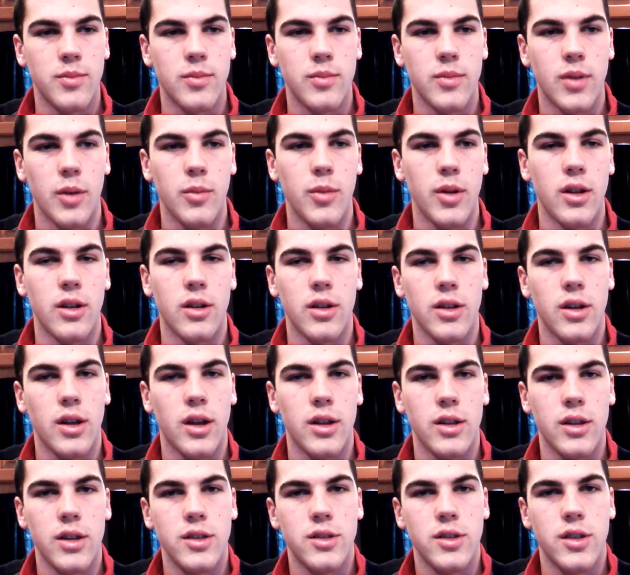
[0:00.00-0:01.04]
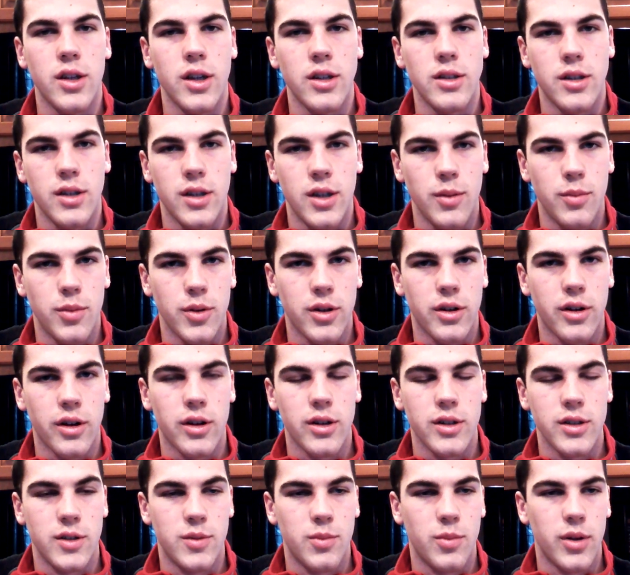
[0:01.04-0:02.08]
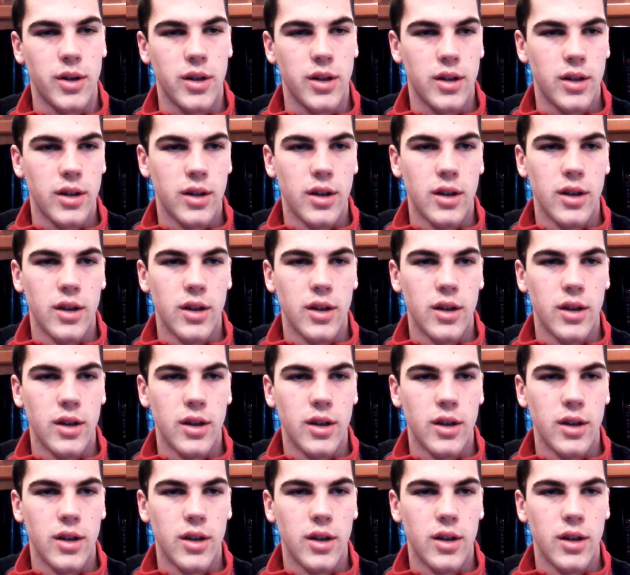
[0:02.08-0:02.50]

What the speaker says: At least you get to keep your cards, but